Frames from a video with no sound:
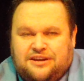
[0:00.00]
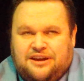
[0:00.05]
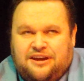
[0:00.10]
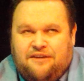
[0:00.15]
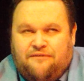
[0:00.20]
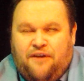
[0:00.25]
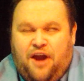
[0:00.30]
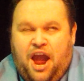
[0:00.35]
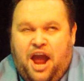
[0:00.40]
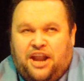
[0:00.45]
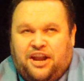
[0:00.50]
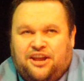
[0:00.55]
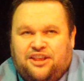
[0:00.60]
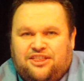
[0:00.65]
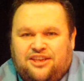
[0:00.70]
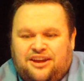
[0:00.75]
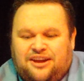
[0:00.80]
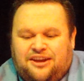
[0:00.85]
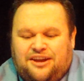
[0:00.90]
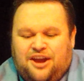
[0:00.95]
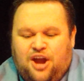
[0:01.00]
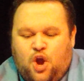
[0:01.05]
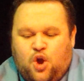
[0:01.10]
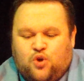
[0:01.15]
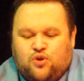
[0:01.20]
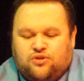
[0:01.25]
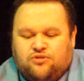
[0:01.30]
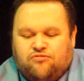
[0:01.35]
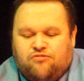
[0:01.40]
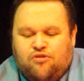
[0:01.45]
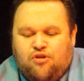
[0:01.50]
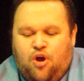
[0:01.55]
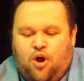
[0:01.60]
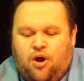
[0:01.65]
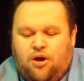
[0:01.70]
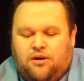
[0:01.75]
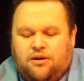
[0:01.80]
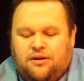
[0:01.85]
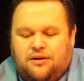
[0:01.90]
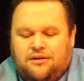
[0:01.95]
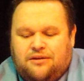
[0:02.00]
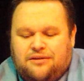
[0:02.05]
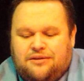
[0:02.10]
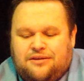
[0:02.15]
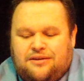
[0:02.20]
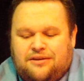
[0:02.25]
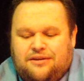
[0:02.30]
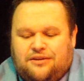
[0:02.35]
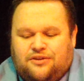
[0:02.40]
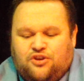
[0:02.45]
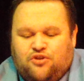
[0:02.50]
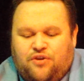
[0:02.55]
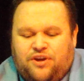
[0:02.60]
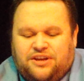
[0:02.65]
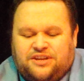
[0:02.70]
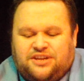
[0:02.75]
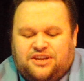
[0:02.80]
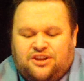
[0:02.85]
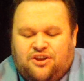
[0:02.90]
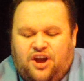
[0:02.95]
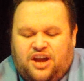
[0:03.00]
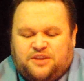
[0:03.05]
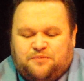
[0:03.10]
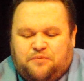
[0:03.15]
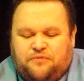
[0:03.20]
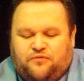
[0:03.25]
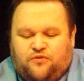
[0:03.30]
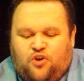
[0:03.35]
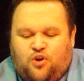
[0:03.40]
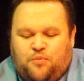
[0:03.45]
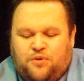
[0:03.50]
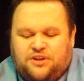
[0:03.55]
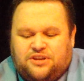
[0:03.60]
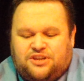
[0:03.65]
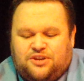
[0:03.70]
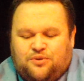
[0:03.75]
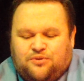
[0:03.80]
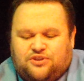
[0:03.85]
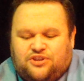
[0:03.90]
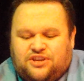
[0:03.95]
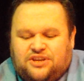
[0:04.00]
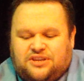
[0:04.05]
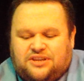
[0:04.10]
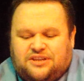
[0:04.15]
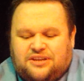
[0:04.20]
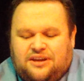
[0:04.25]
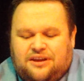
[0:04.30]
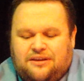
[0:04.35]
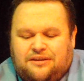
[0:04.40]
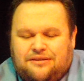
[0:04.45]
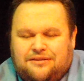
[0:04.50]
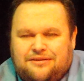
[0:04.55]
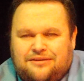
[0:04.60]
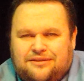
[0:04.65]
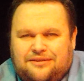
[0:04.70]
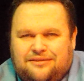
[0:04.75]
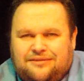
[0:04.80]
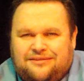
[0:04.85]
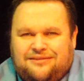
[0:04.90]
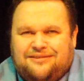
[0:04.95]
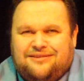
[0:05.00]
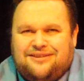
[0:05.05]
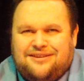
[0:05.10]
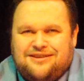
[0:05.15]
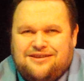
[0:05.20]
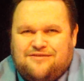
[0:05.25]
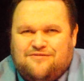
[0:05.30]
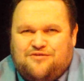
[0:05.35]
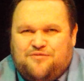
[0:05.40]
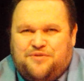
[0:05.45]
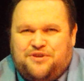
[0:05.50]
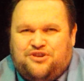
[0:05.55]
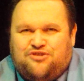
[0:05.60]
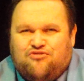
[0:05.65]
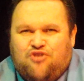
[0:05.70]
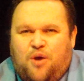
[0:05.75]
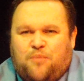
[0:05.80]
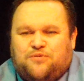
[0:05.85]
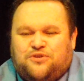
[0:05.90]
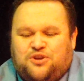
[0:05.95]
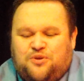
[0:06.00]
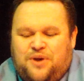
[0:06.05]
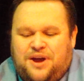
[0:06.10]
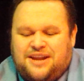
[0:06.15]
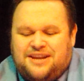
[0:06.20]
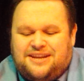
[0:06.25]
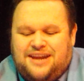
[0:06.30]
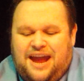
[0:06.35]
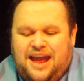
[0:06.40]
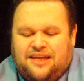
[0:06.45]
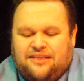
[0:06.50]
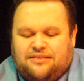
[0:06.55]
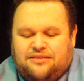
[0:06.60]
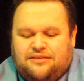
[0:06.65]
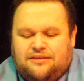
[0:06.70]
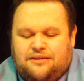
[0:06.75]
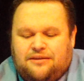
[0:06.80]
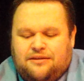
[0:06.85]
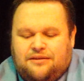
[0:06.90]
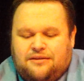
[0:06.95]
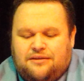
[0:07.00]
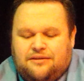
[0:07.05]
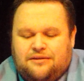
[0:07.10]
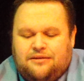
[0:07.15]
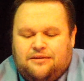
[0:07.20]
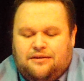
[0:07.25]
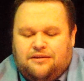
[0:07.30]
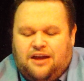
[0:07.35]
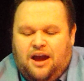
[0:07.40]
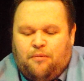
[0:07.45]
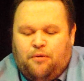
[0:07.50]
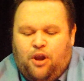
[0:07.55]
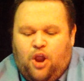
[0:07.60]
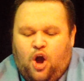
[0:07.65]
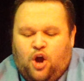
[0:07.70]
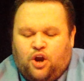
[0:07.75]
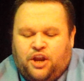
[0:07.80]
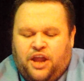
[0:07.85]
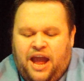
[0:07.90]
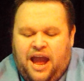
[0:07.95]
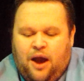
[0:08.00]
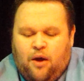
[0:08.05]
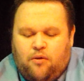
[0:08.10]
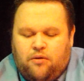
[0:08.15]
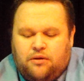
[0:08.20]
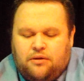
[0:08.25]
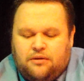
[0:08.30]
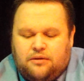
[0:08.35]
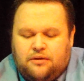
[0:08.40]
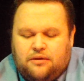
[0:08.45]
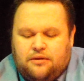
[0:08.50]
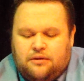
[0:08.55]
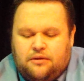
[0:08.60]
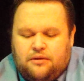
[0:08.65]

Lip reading: If anything goes wrong during tonight's performance, your sister will be dropped to her death. Come along now."